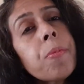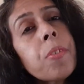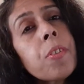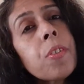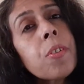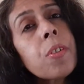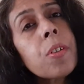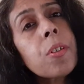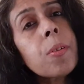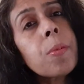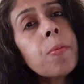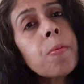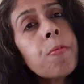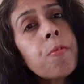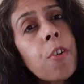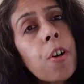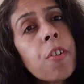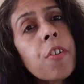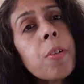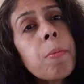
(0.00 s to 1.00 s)
the
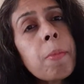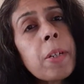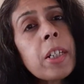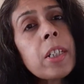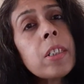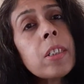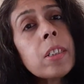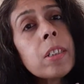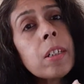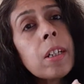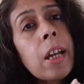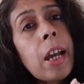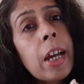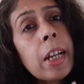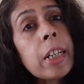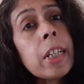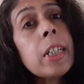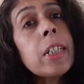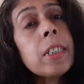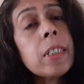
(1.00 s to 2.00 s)
foreign minister
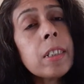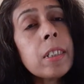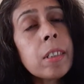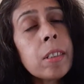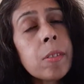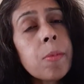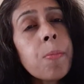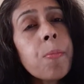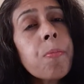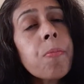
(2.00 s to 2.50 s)
and his